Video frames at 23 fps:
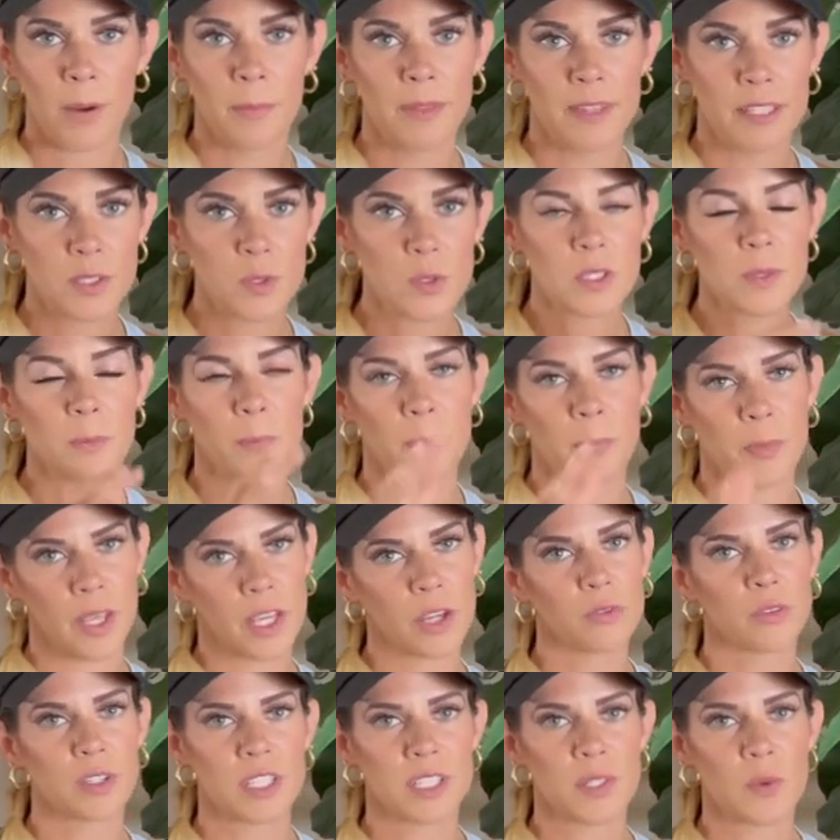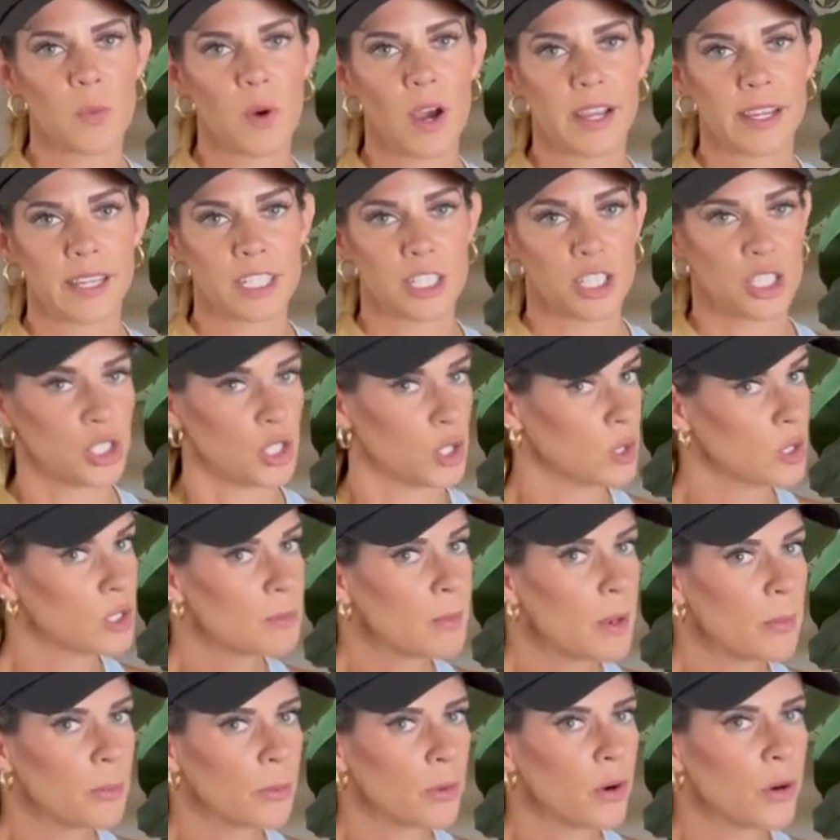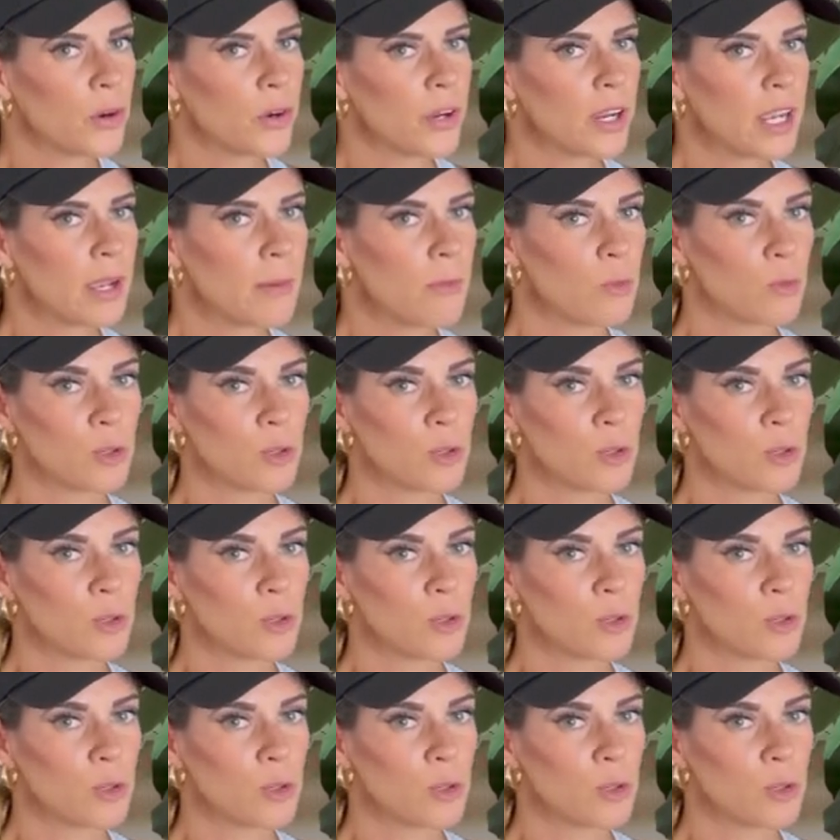and this was a big reason why I chose my program,